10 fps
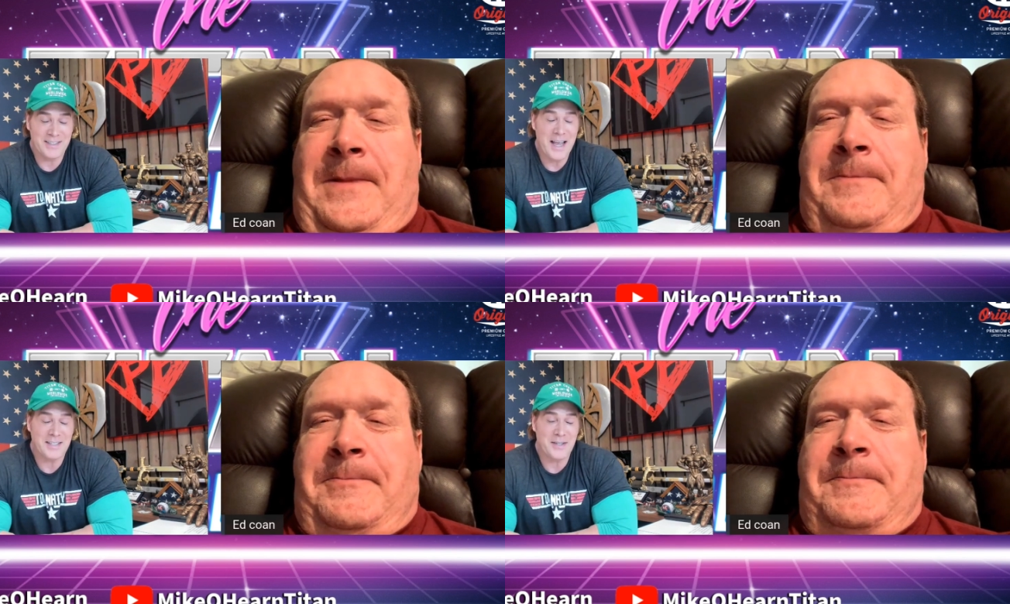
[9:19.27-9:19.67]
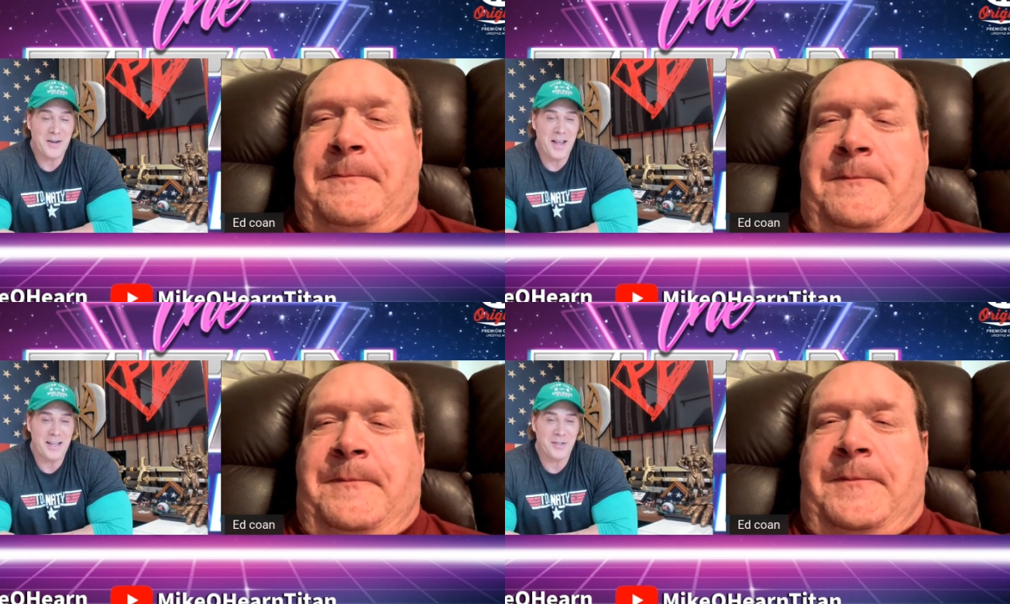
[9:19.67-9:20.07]
Speaker 1: that's a
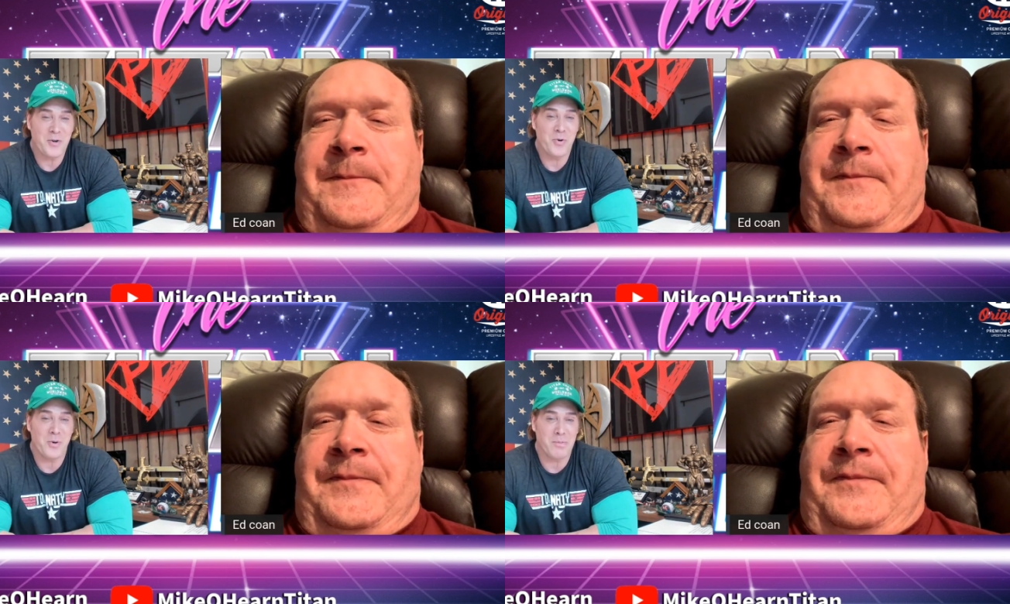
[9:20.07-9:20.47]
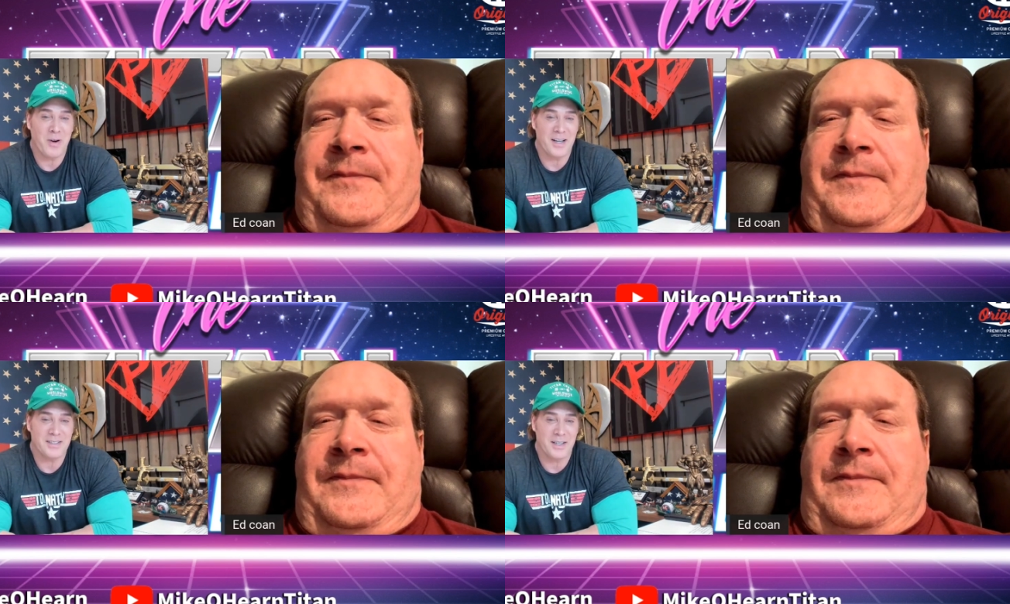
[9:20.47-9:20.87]
that's a cool
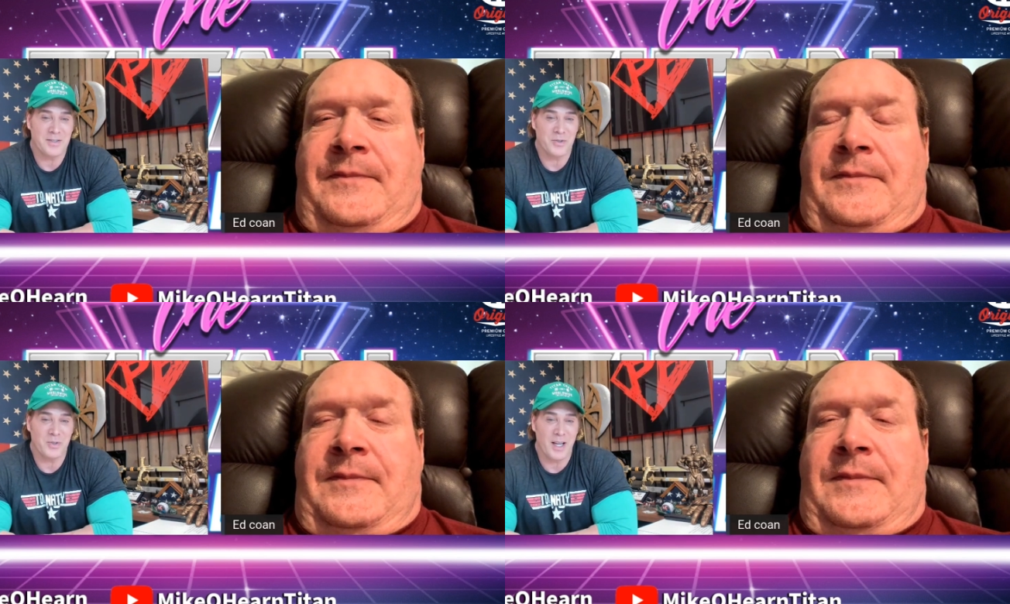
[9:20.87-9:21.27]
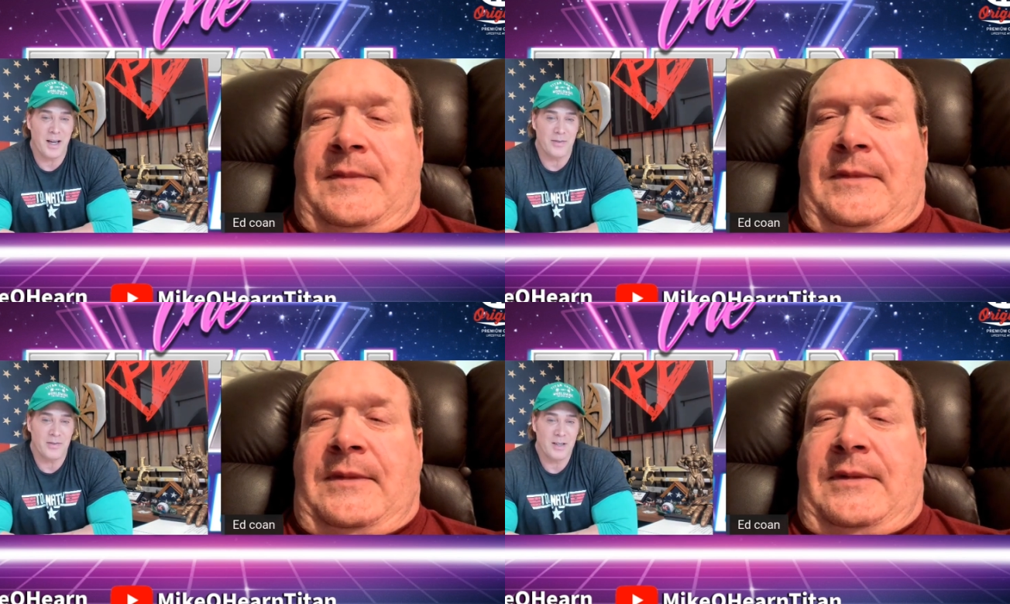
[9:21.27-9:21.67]
process through
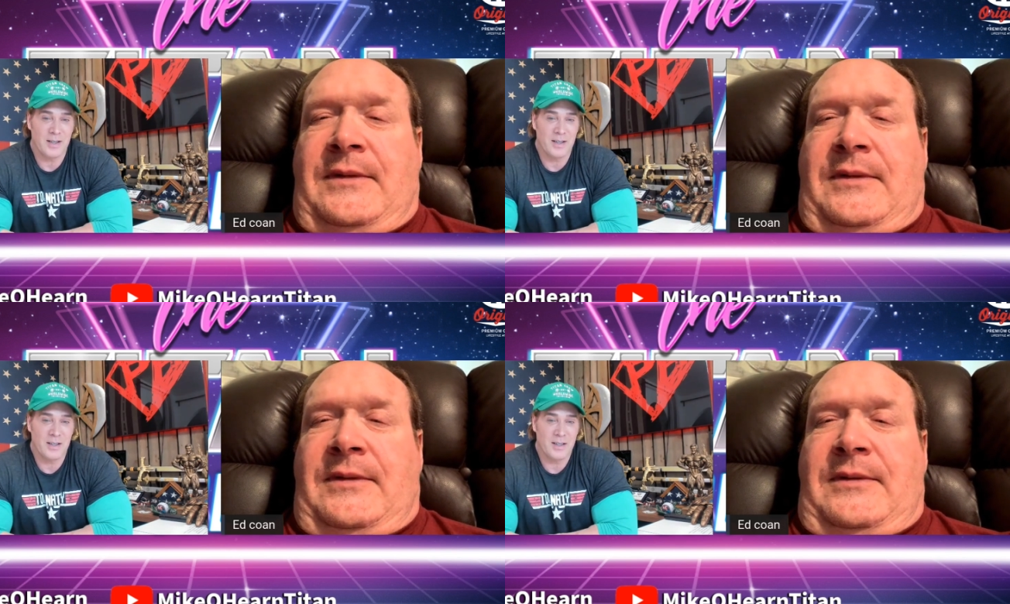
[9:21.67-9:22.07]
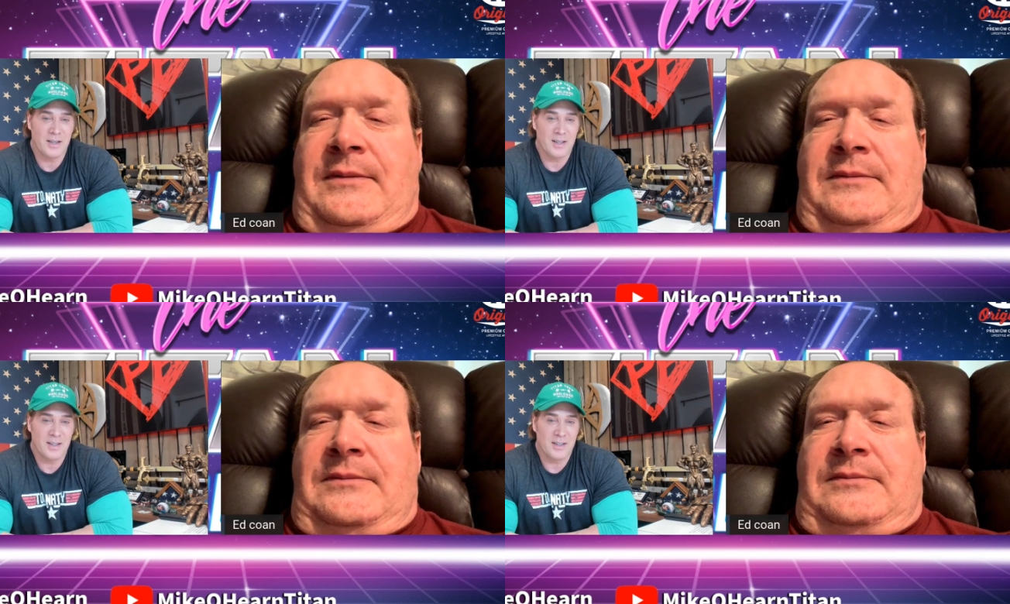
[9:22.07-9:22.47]
life.
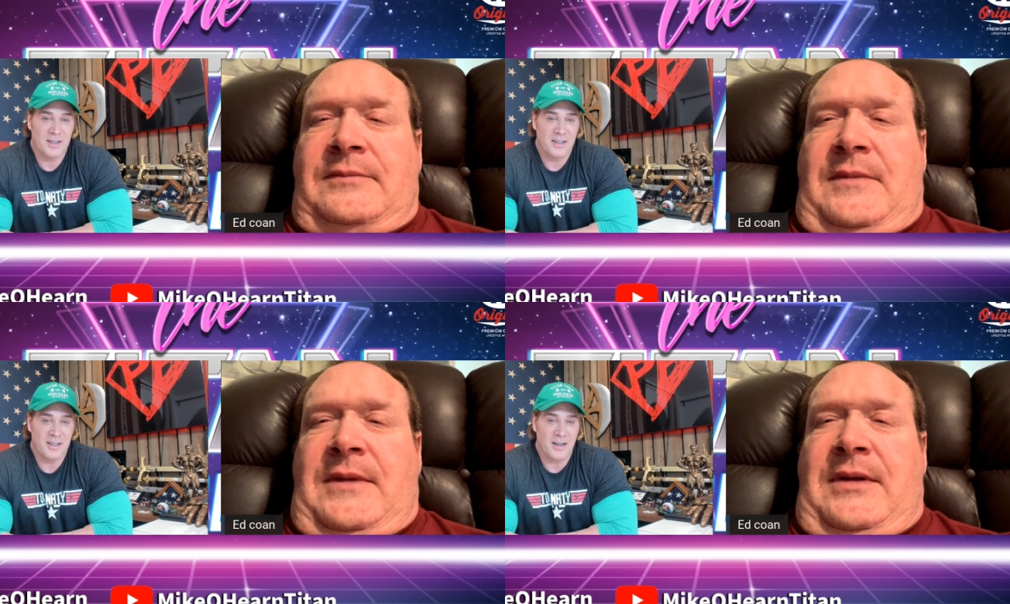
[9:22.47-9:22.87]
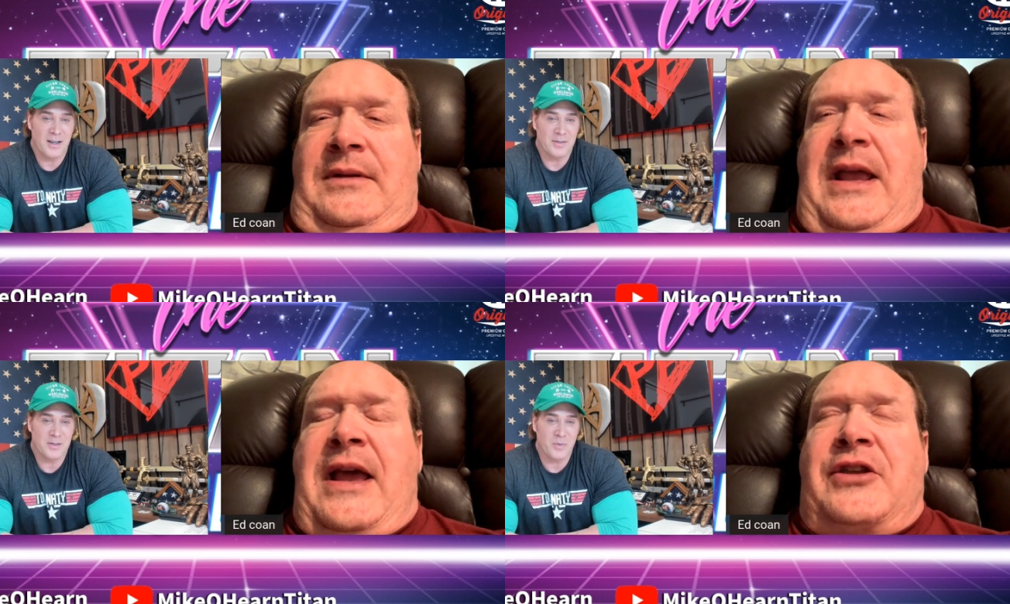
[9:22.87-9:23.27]

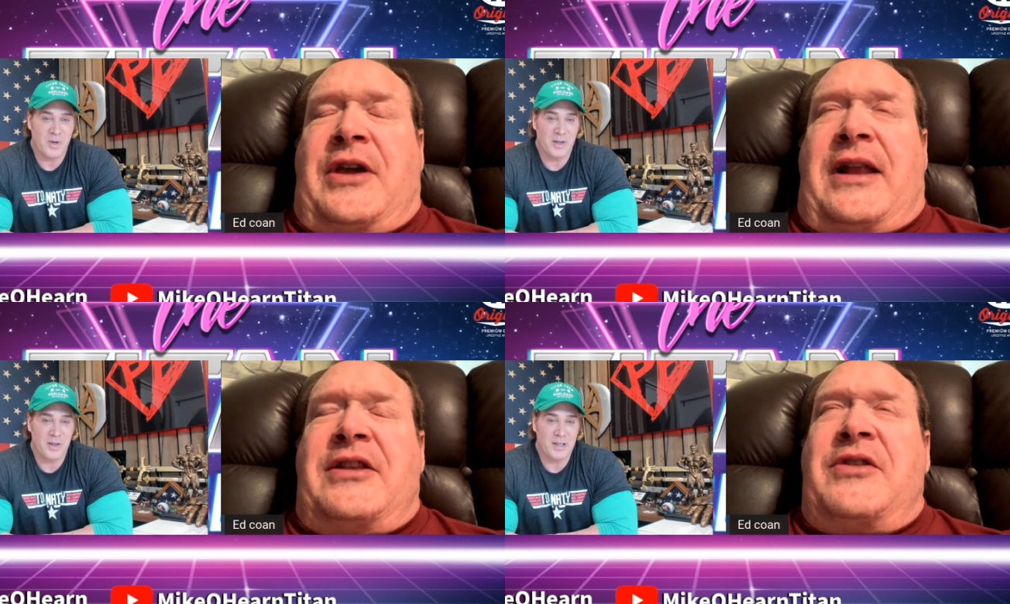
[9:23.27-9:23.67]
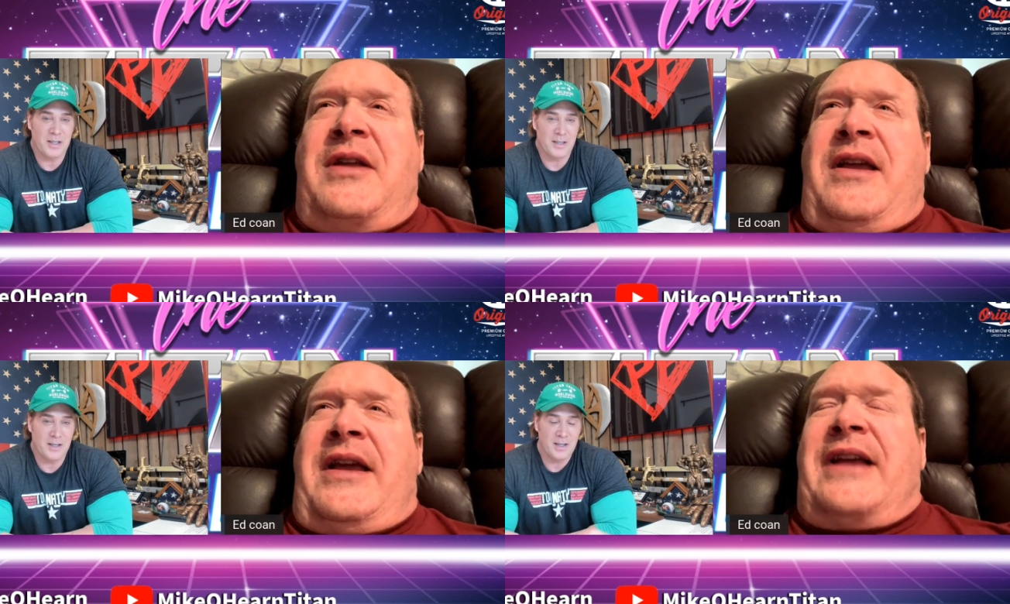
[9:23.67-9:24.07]
Uh, yeah, you gotta, you,
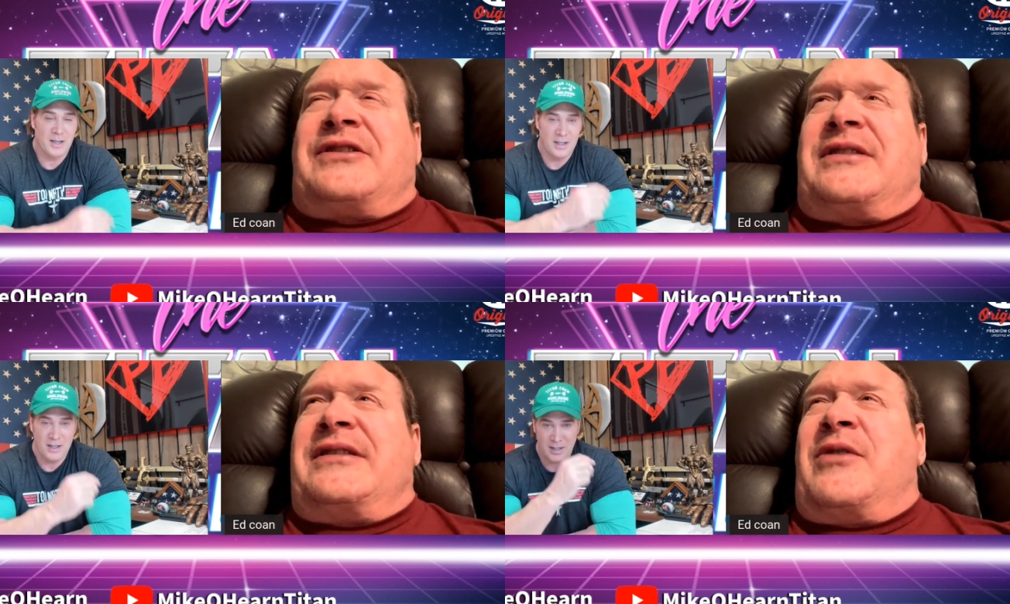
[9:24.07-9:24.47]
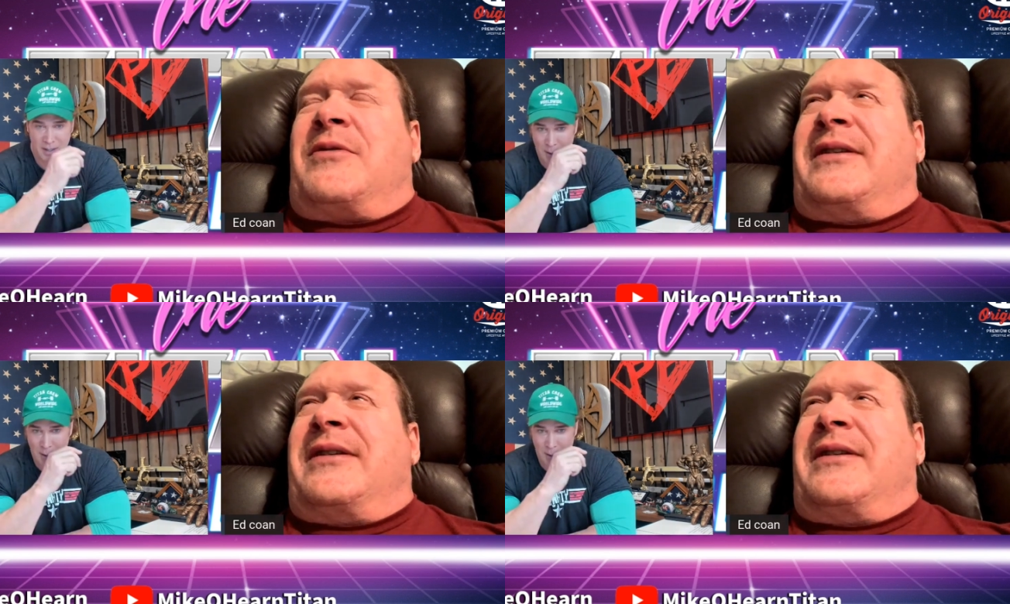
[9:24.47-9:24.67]
Speaker 2: it's you know,